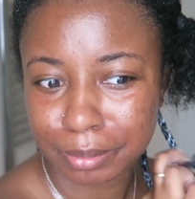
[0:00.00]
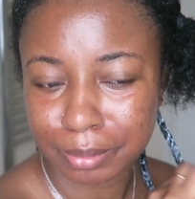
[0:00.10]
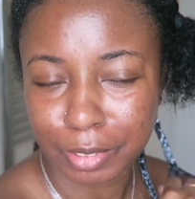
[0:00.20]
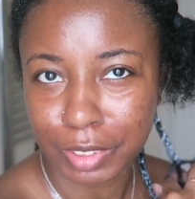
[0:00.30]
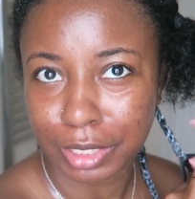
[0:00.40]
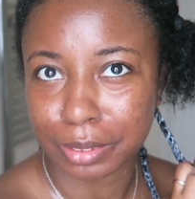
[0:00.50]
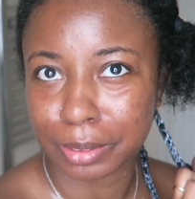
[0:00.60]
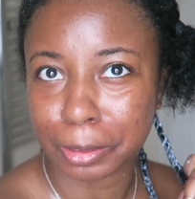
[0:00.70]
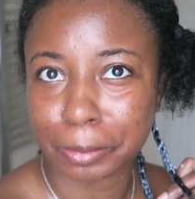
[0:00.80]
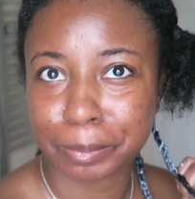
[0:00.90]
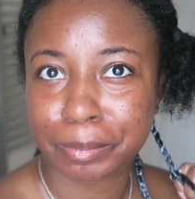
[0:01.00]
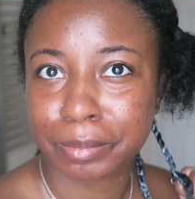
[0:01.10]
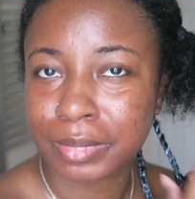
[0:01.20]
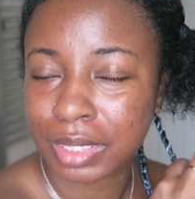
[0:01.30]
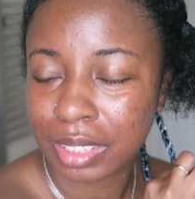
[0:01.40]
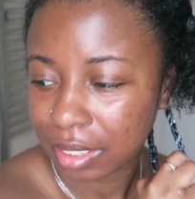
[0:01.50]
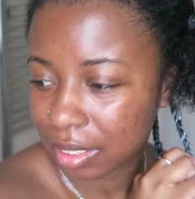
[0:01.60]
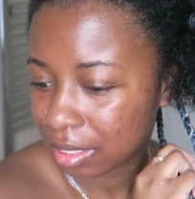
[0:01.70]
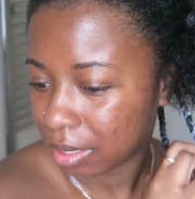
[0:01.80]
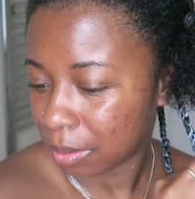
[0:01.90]
I really don't know
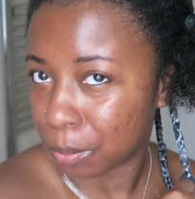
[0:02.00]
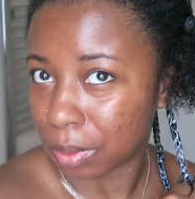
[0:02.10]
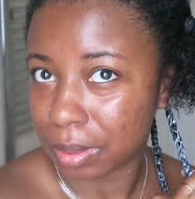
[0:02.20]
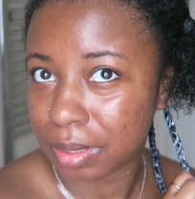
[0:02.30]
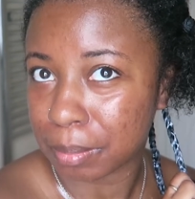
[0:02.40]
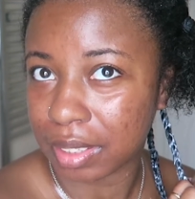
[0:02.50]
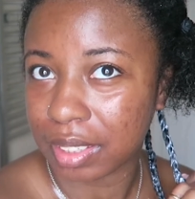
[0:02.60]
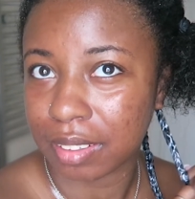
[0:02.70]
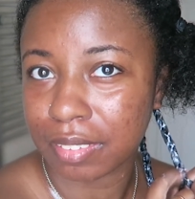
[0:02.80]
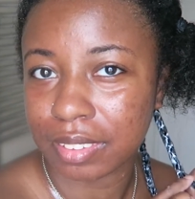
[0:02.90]
what my hair